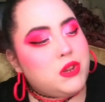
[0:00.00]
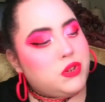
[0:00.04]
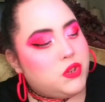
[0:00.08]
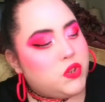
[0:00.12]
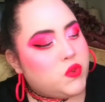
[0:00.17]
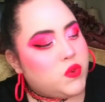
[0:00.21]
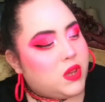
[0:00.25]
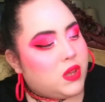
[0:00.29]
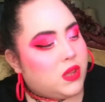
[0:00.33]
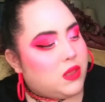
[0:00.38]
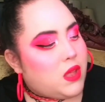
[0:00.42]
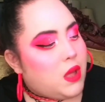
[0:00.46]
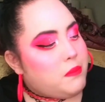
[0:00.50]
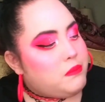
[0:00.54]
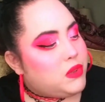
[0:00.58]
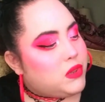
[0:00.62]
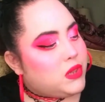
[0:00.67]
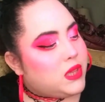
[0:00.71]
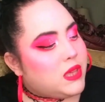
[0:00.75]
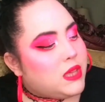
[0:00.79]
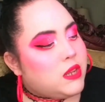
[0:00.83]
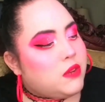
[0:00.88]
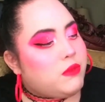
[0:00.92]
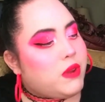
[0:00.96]
do it because I'm
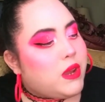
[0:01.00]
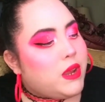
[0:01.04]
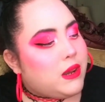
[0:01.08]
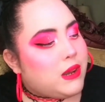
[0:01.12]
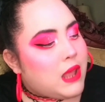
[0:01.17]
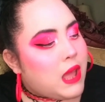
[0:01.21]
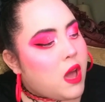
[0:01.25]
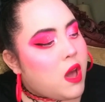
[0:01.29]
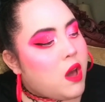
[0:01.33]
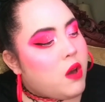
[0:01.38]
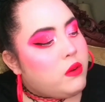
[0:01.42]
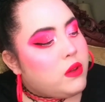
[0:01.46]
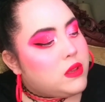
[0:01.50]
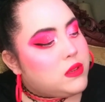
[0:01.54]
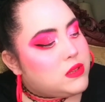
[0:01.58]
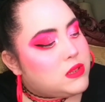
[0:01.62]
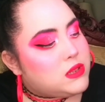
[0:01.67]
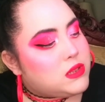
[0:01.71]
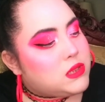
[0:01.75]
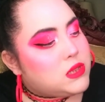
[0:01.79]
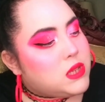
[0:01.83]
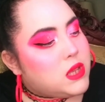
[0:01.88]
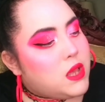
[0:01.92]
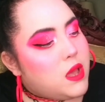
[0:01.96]
looking at it right now and
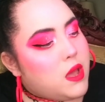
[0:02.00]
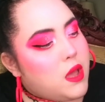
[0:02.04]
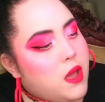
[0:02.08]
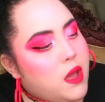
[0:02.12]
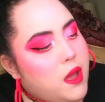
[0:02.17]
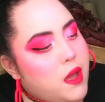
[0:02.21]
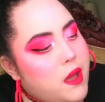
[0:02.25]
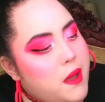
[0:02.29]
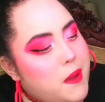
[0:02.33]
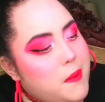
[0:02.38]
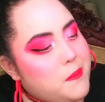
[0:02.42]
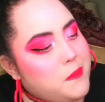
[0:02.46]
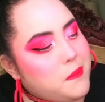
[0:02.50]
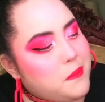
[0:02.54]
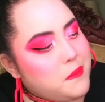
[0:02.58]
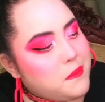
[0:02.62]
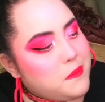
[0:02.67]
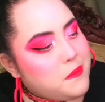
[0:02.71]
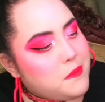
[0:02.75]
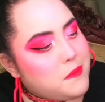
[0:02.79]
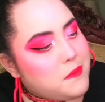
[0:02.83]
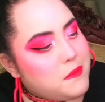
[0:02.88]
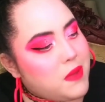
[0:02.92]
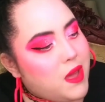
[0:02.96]
just,
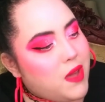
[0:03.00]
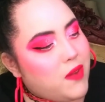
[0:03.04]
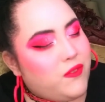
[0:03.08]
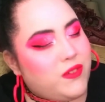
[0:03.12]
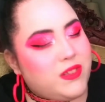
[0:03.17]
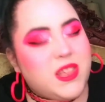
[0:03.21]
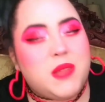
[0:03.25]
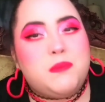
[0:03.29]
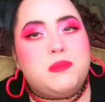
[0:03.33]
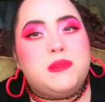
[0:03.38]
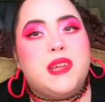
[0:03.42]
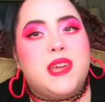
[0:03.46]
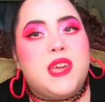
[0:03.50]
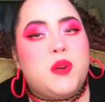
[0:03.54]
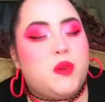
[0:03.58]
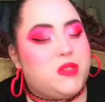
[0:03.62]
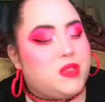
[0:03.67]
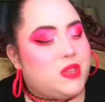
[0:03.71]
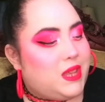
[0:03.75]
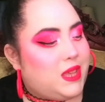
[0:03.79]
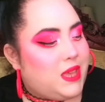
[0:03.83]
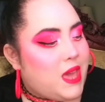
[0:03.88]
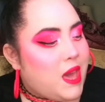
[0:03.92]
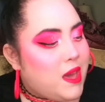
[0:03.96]
I feel like playing with
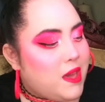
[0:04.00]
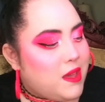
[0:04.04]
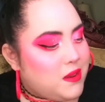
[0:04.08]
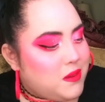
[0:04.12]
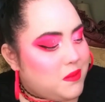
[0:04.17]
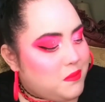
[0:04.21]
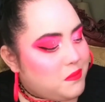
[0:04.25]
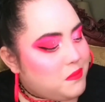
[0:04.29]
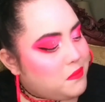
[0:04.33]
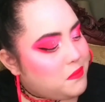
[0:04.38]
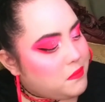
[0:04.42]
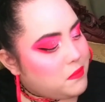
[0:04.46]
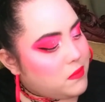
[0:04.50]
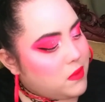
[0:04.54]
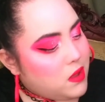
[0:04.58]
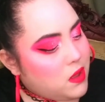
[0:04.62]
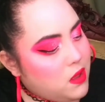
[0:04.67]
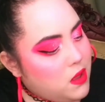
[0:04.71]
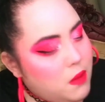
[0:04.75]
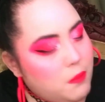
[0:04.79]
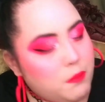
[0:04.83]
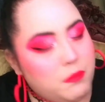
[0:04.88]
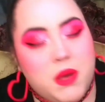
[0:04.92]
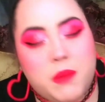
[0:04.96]
it again.
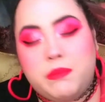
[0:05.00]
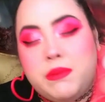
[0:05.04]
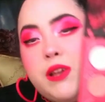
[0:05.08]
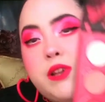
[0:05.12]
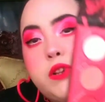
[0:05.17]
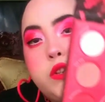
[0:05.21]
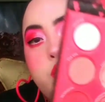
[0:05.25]
But I'm not